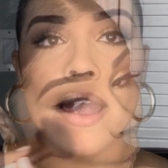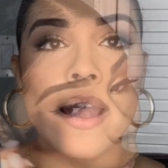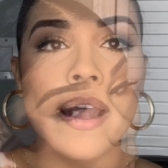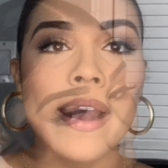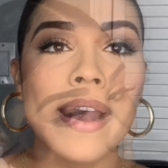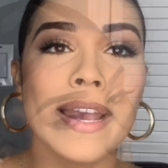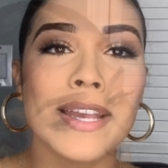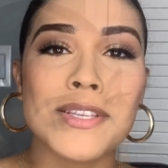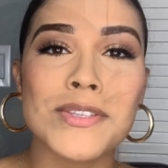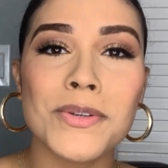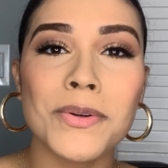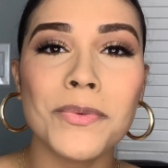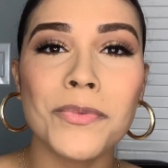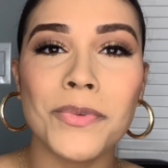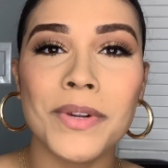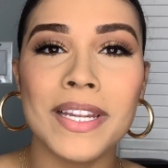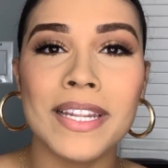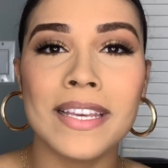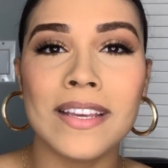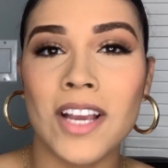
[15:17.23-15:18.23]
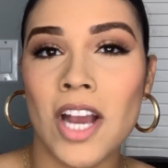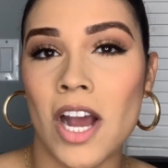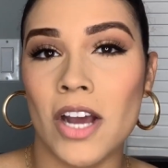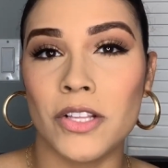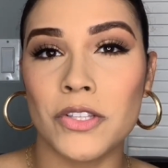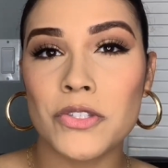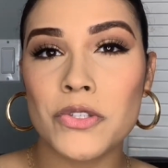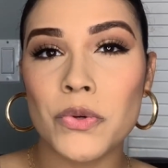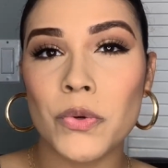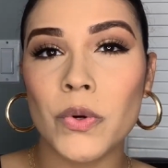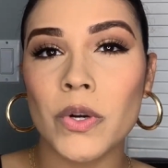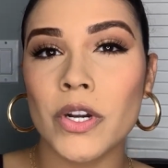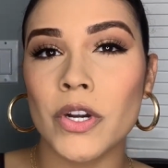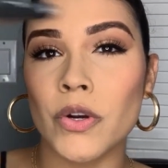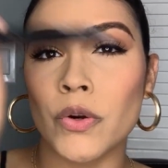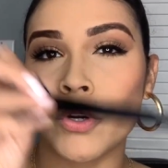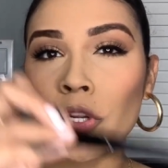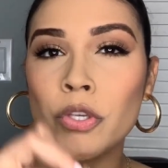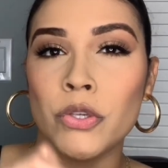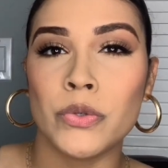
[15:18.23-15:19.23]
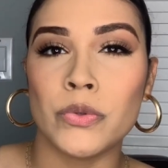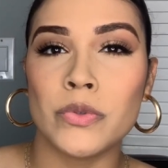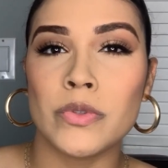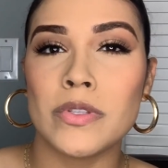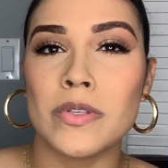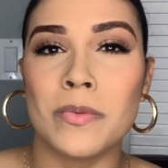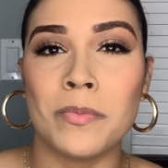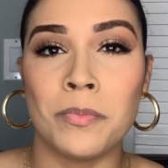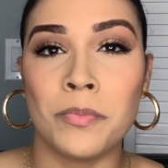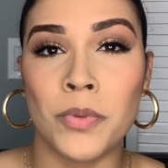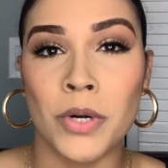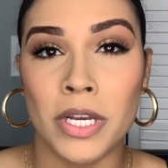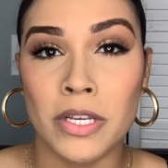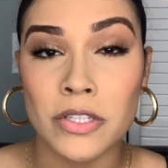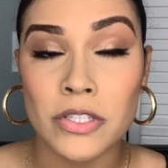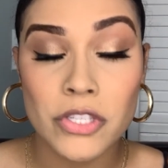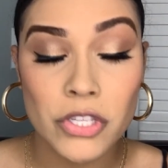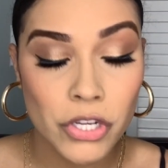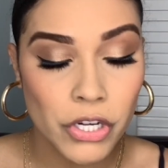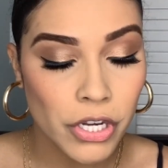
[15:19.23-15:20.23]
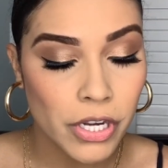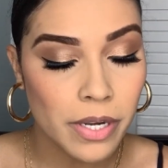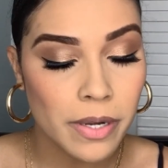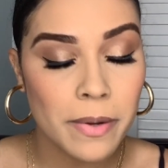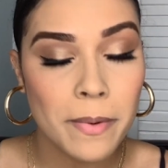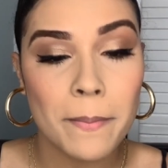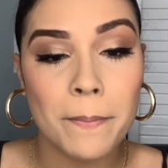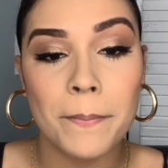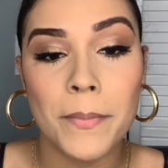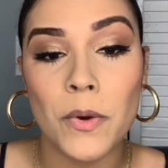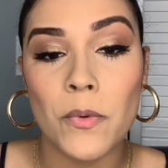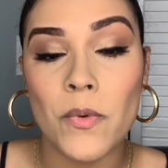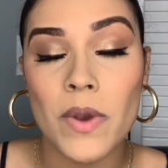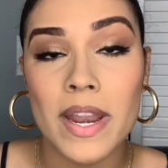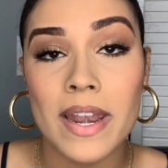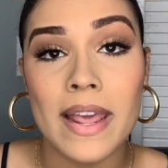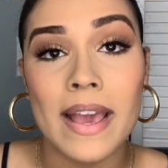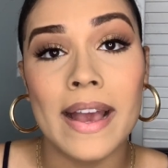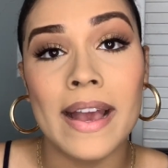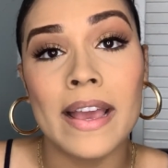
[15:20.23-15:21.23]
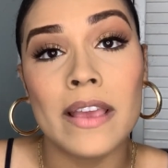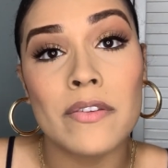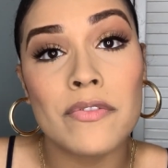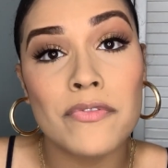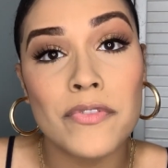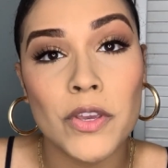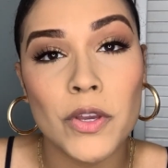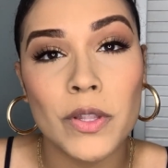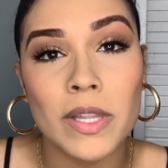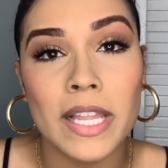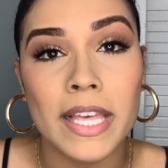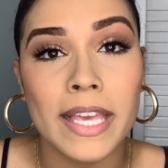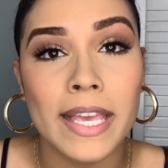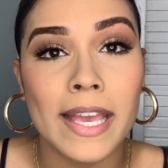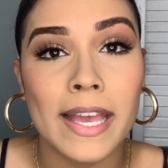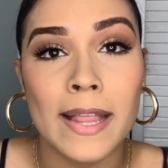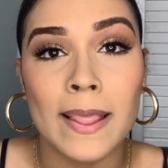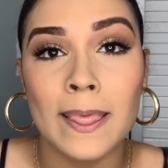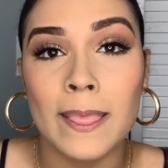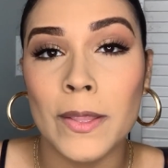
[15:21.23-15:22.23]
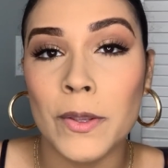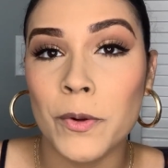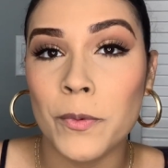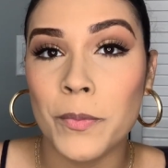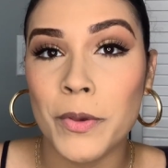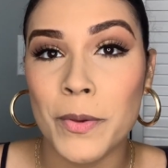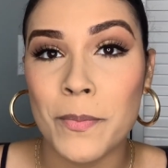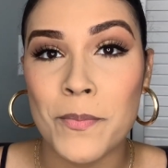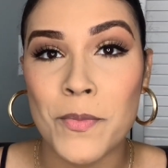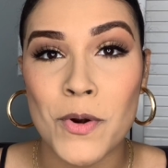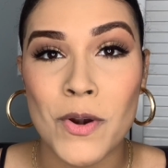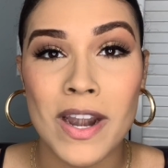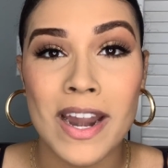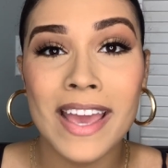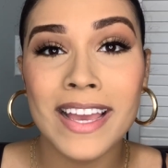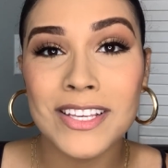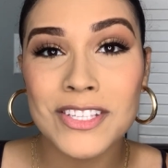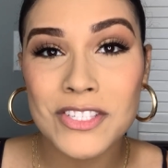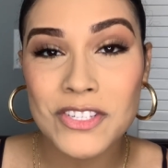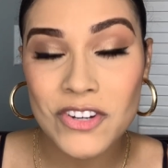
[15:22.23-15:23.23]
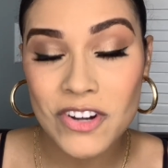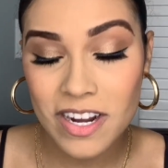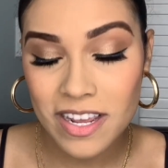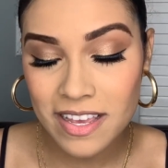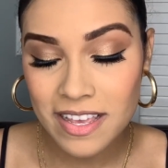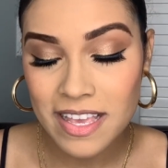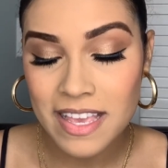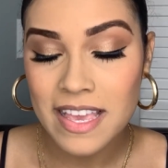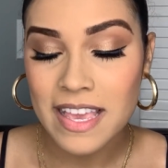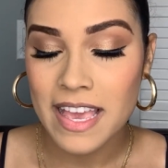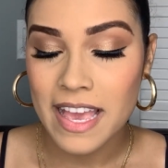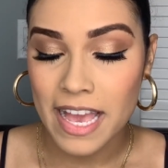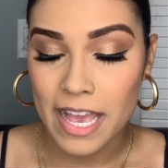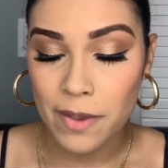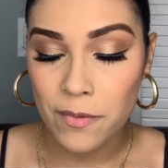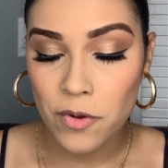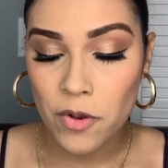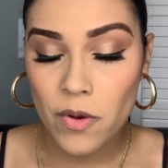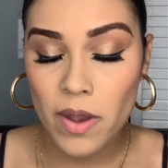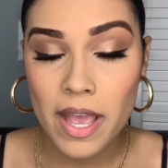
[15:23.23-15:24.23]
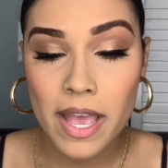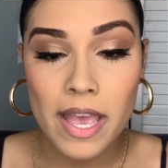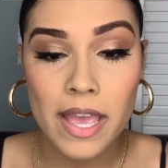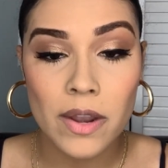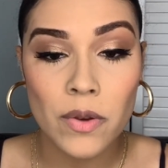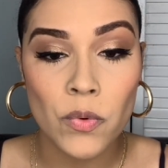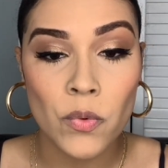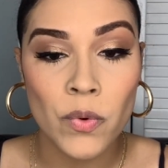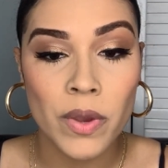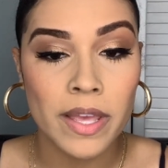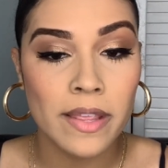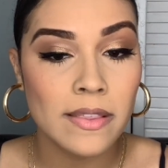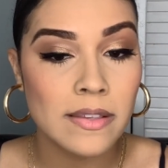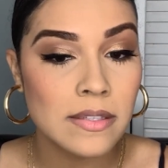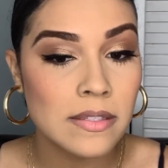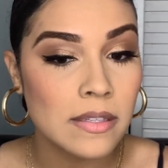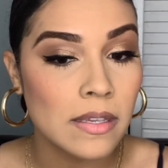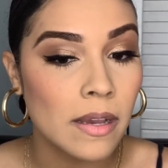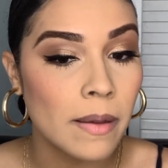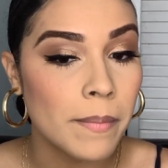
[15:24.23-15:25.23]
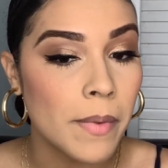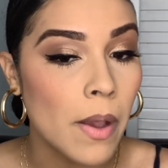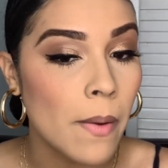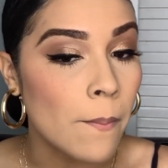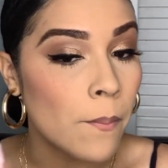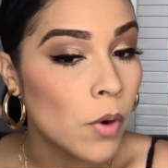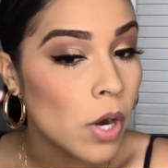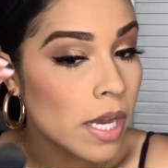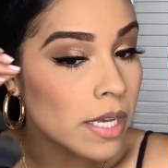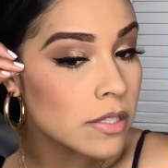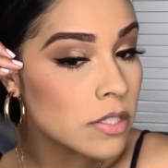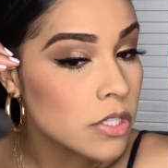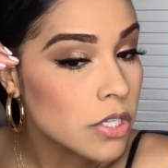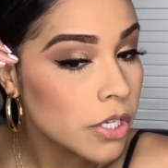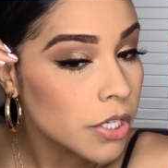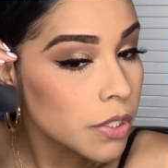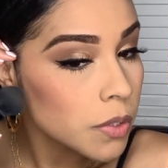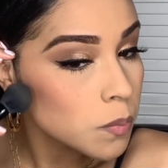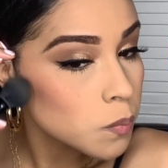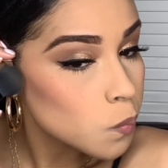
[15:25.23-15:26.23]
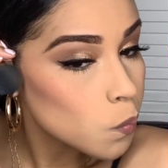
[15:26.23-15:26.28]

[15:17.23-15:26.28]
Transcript: I don't really contour or use bronzer, but when I feel like a little bit more extra, I will go ahead with some bronzer.